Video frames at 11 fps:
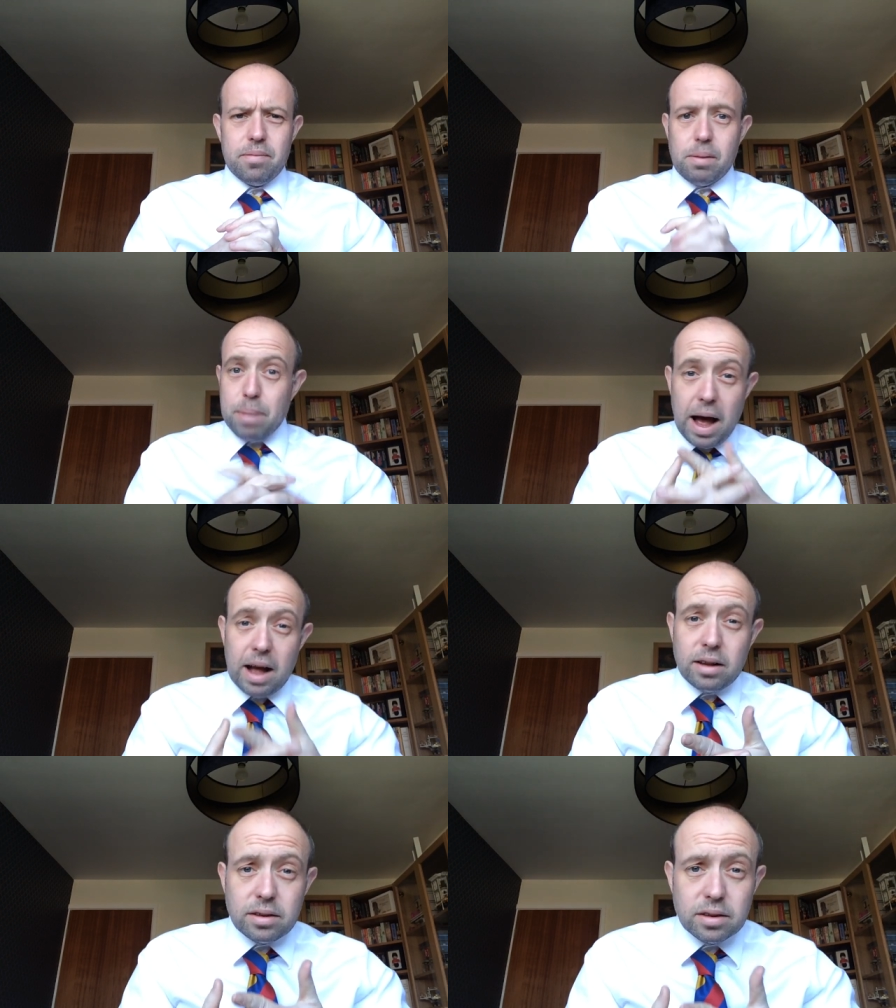The
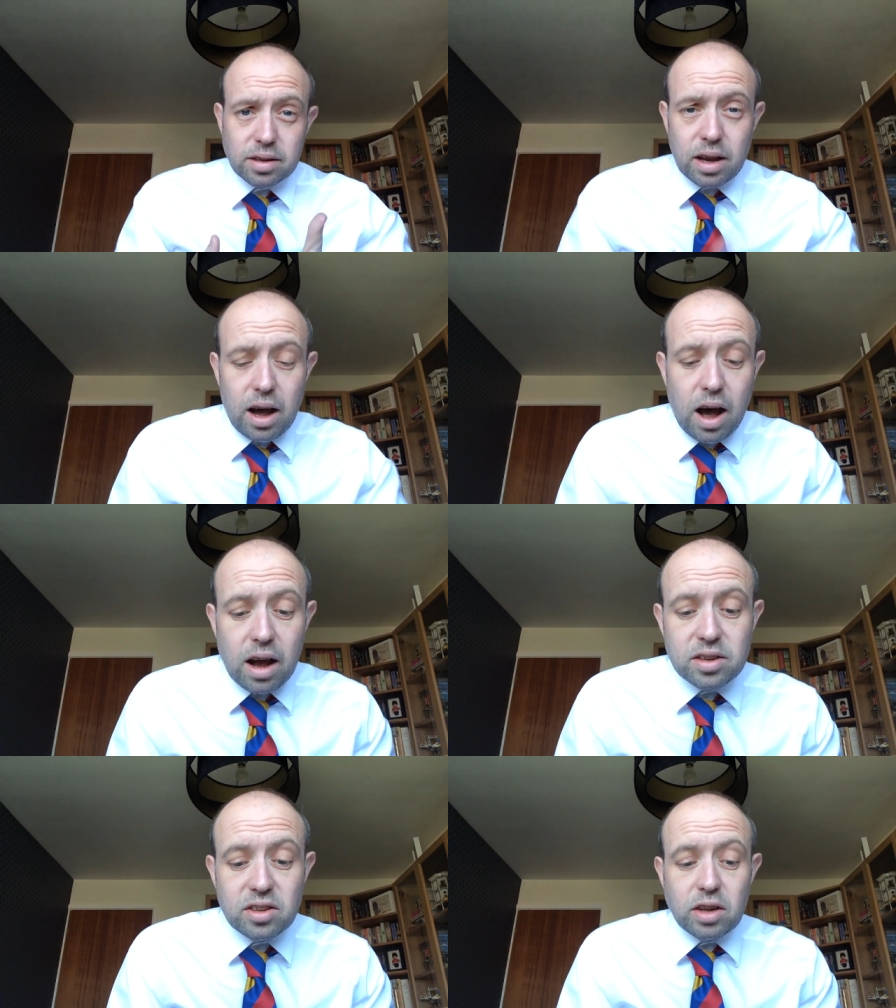PALs
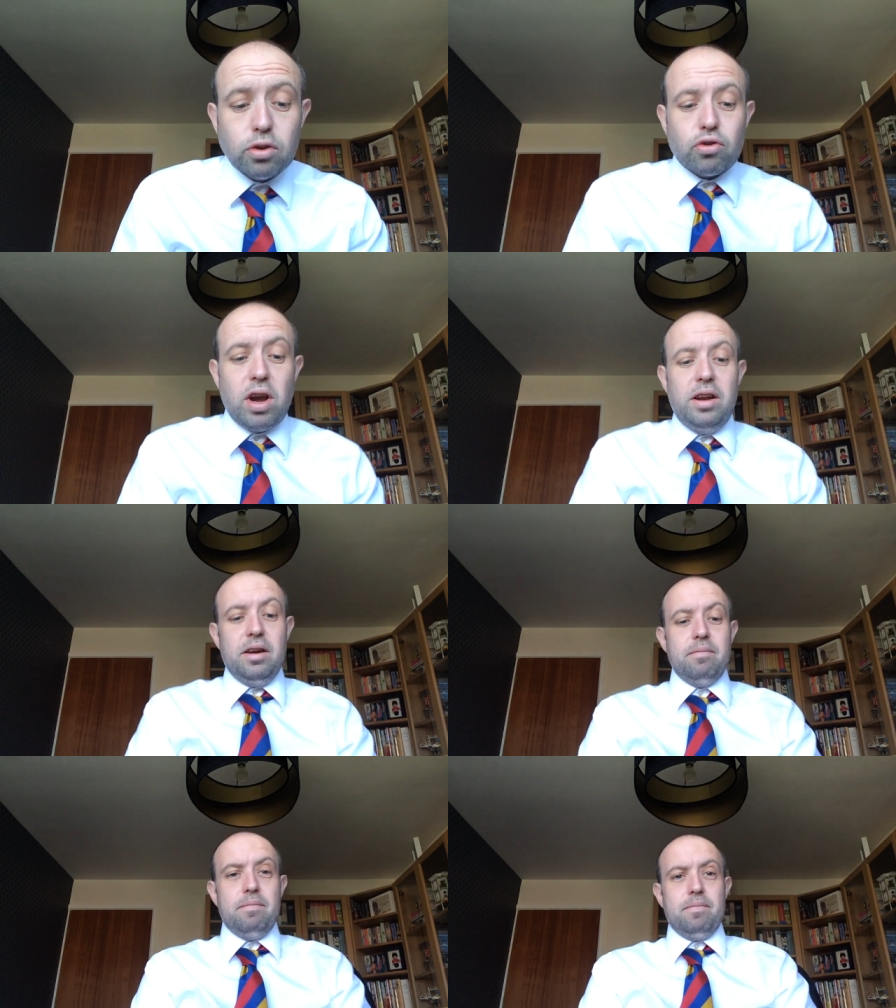are still
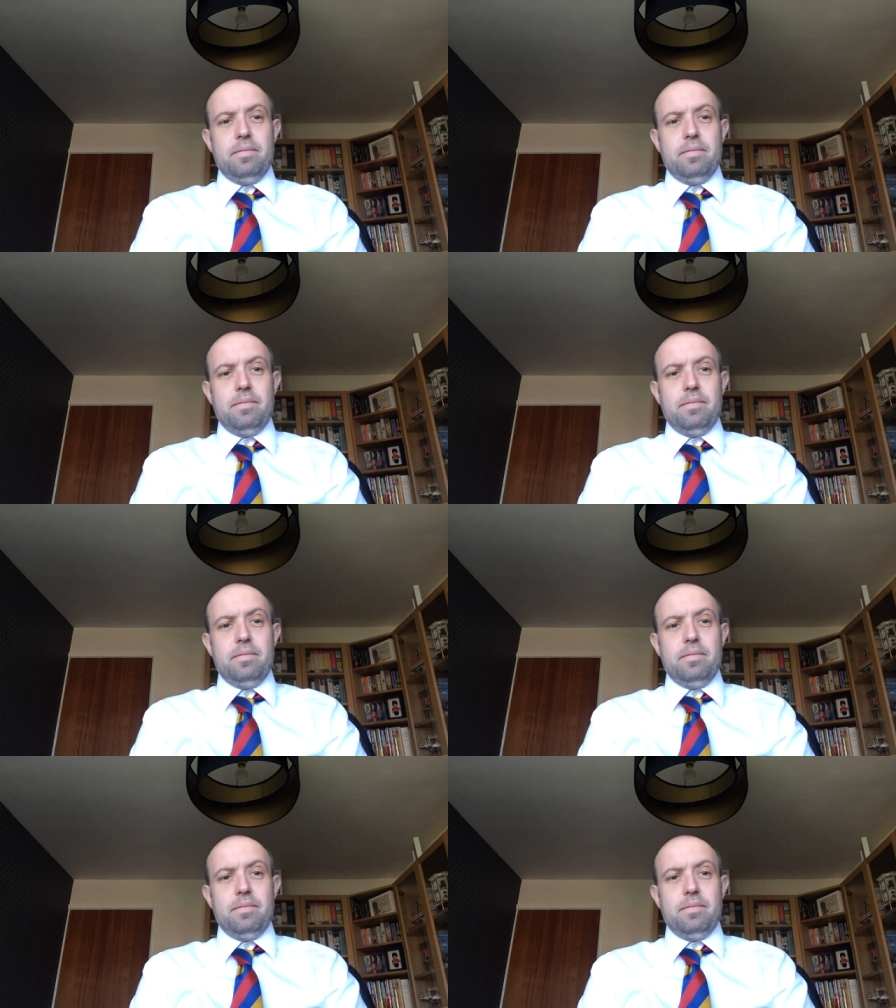training.